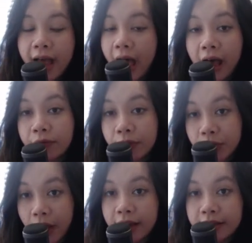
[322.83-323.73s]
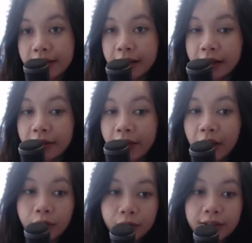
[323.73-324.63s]
advertising
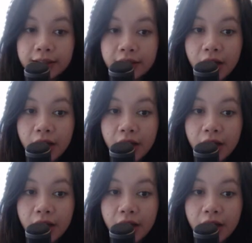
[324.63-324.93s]
their goods